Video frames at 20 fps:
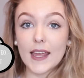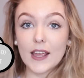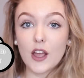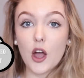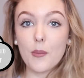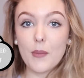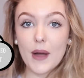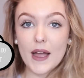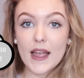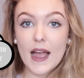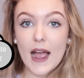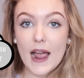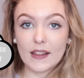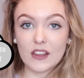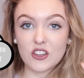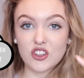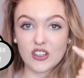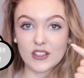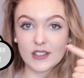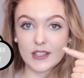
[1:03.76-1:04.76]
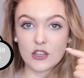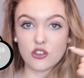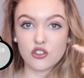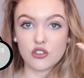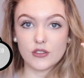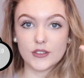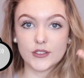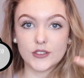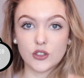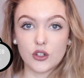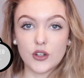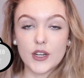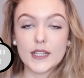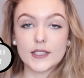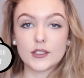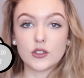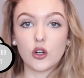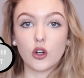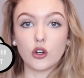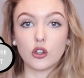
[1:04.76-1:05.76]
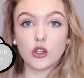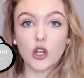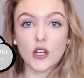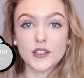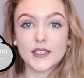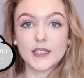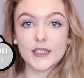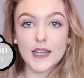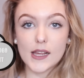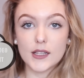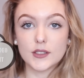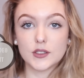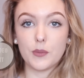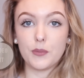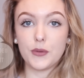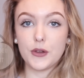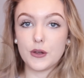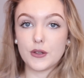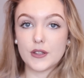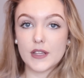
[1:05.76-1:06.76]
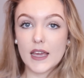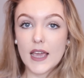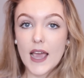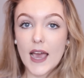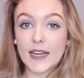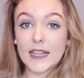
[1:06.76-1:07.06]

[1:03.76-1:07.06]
that I got my eyelash extensions done is called Lottie Nails and Beauty,